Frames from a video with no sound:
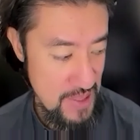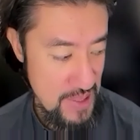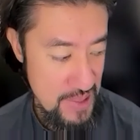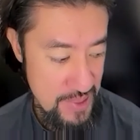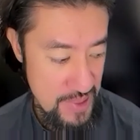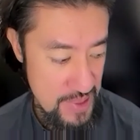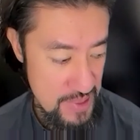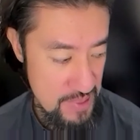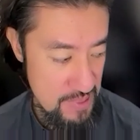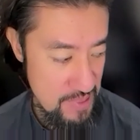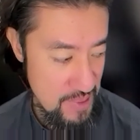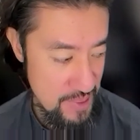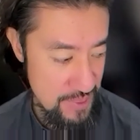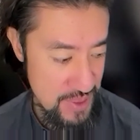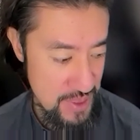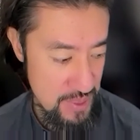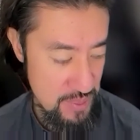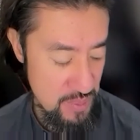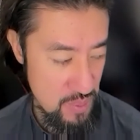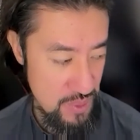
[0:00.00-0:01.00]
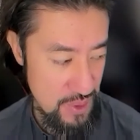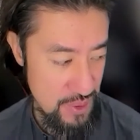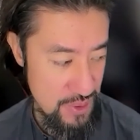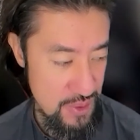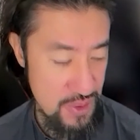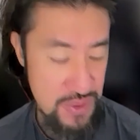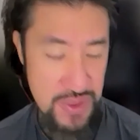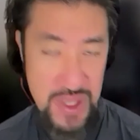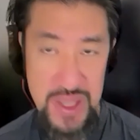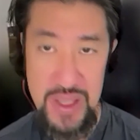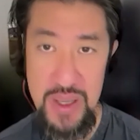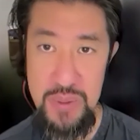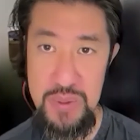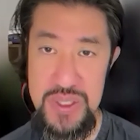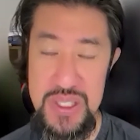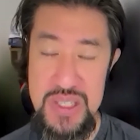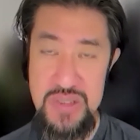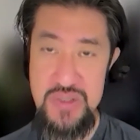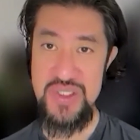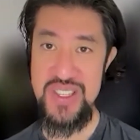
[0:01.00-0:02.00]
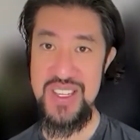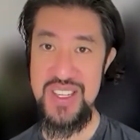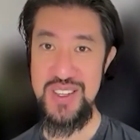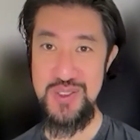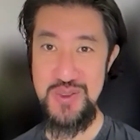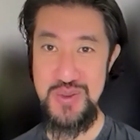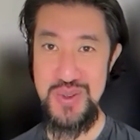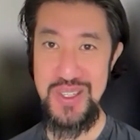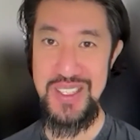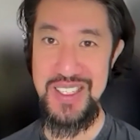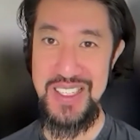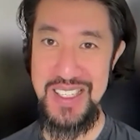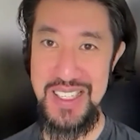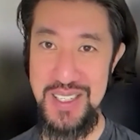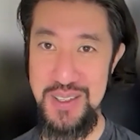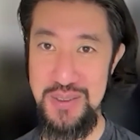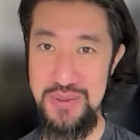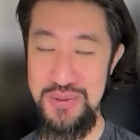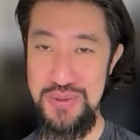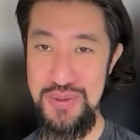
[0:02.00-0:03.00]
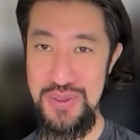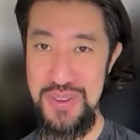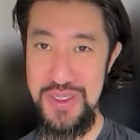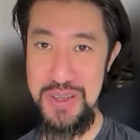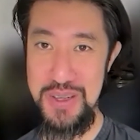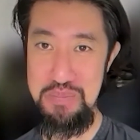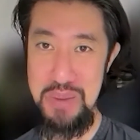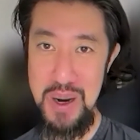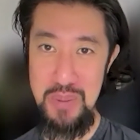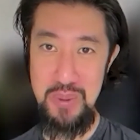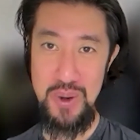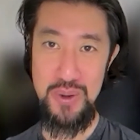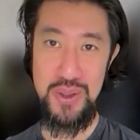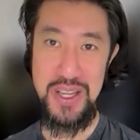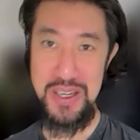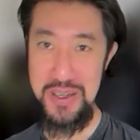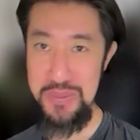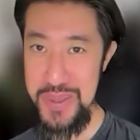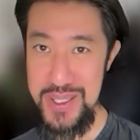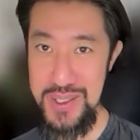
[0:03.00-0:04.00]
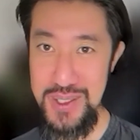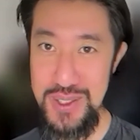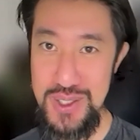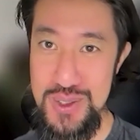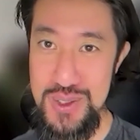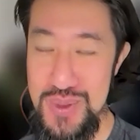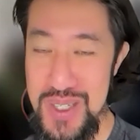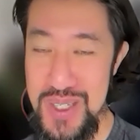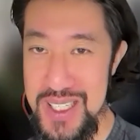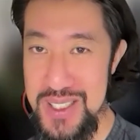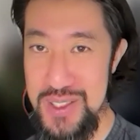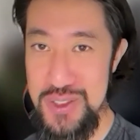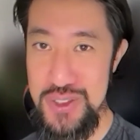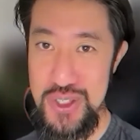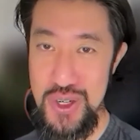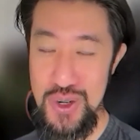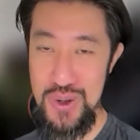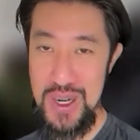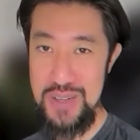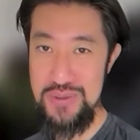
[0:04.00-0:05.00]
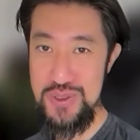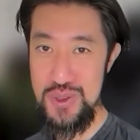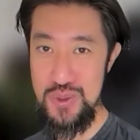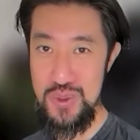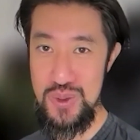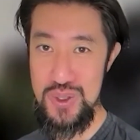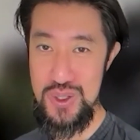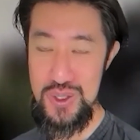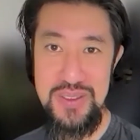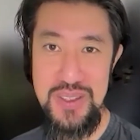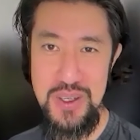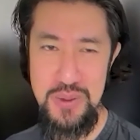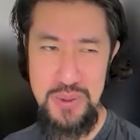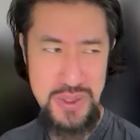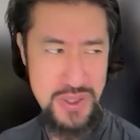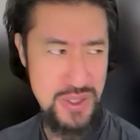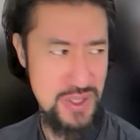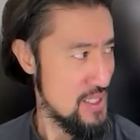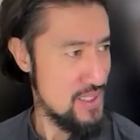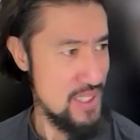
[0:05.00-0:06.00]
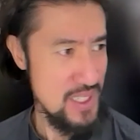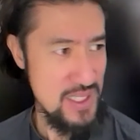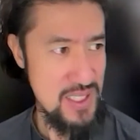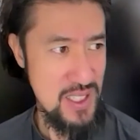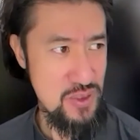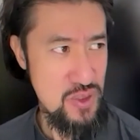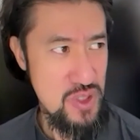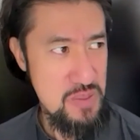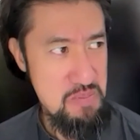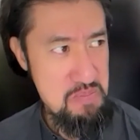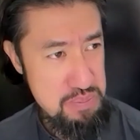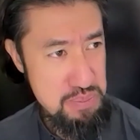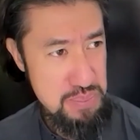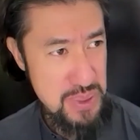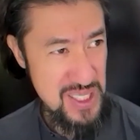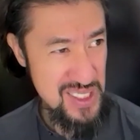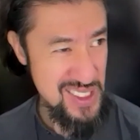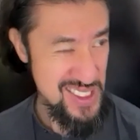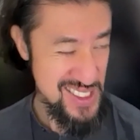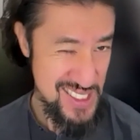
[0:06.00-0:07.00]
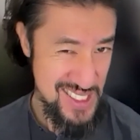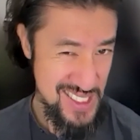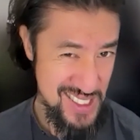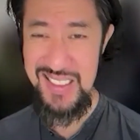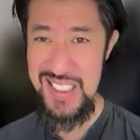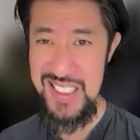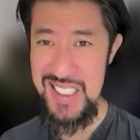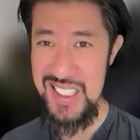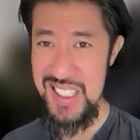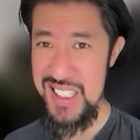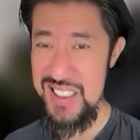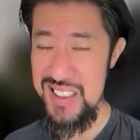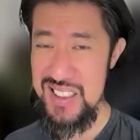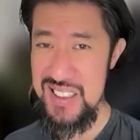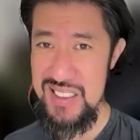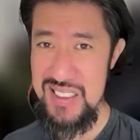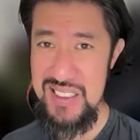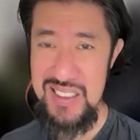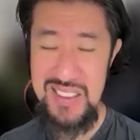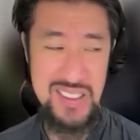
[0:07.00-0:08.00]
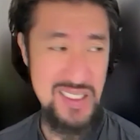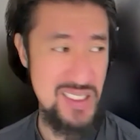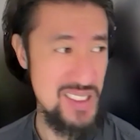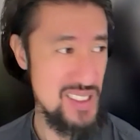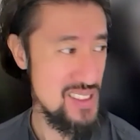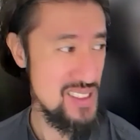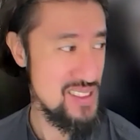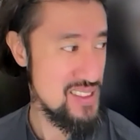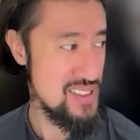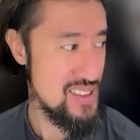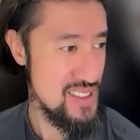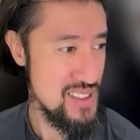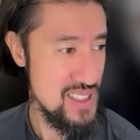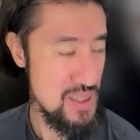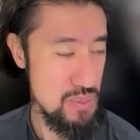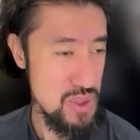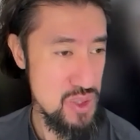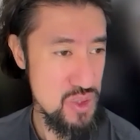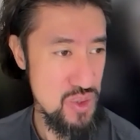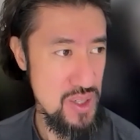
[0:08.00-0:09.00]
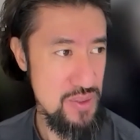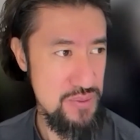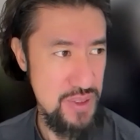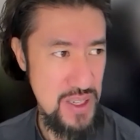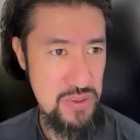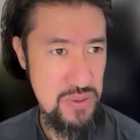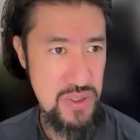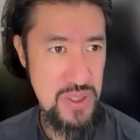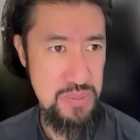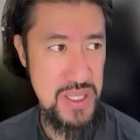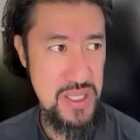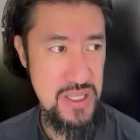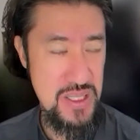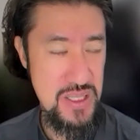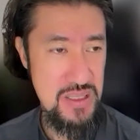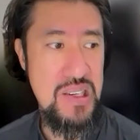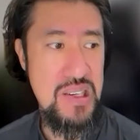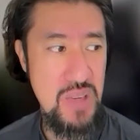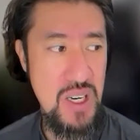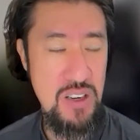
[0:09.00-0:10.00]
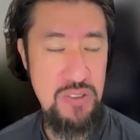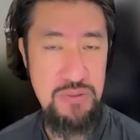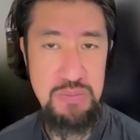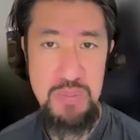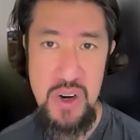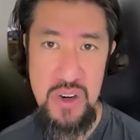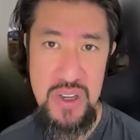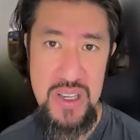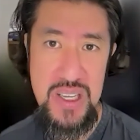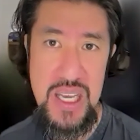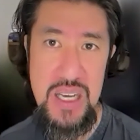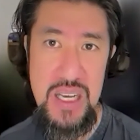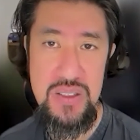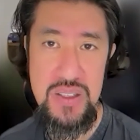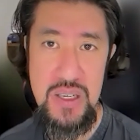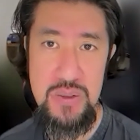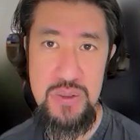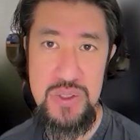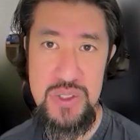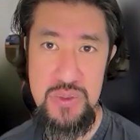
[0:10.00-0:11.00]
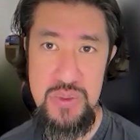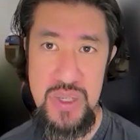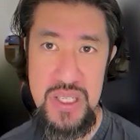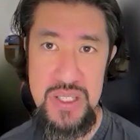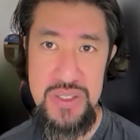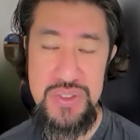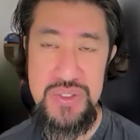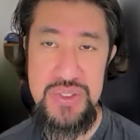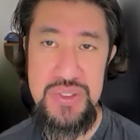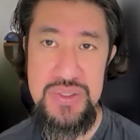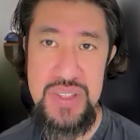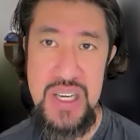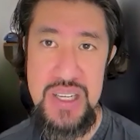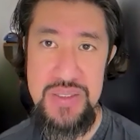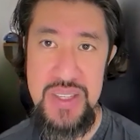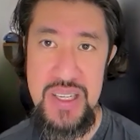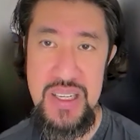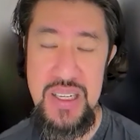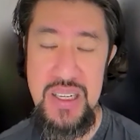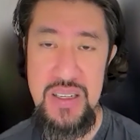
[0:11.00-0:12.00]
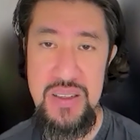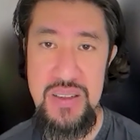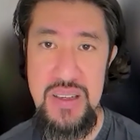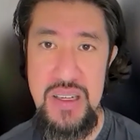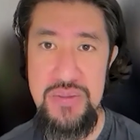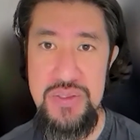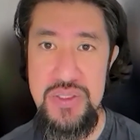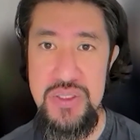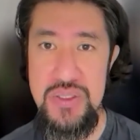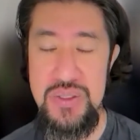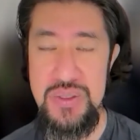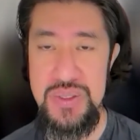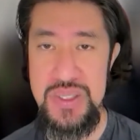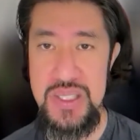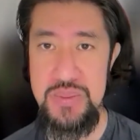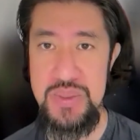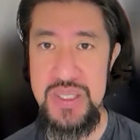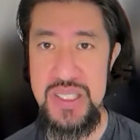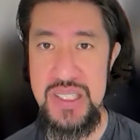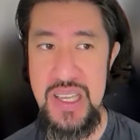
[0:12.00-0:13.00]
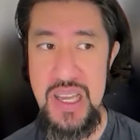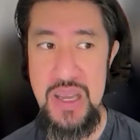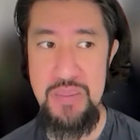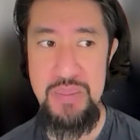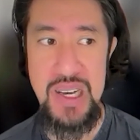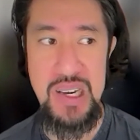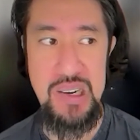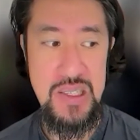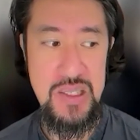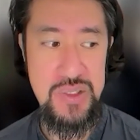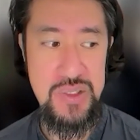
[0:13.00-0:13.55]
And then I think the third thing that was interesting is really kind of the bubble that it pierced, right? So afterwards, there was 600 billion. Did I get the numbers right? 500 billion of market cap that was erased that day after DeepSeek came out.